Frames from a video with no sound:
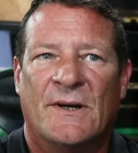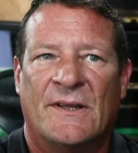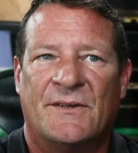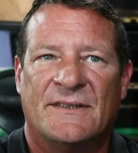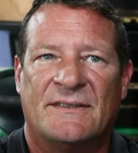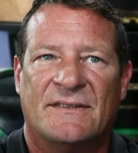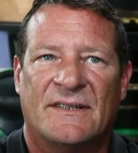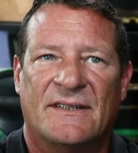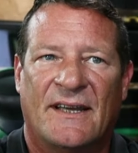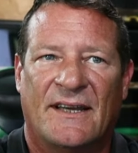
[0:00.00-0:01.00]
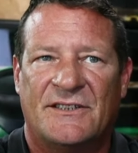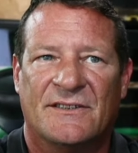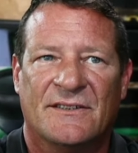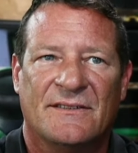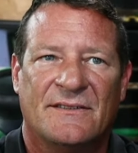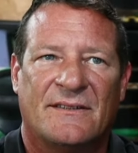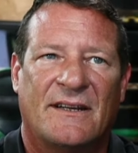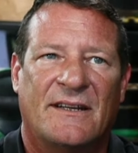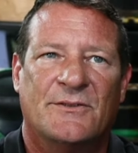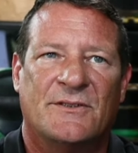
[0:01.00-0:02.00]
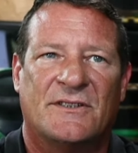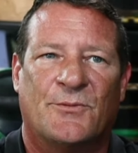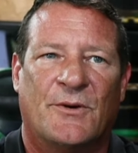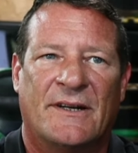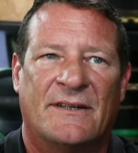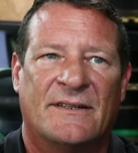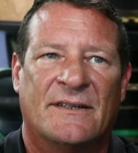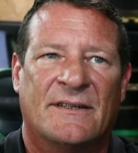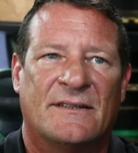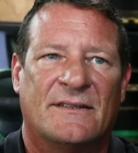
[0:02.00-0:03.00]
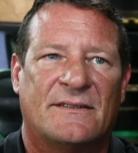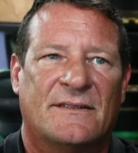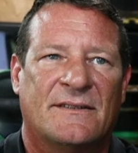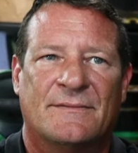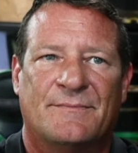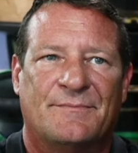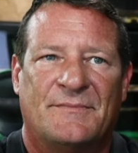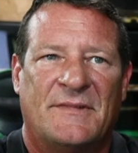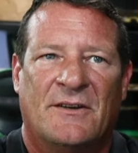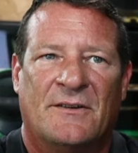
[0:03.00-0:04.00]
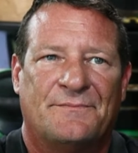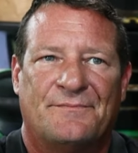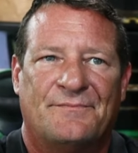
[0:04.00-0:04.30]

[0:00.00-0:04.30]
whether this is intentional, that he was just wanting to you know,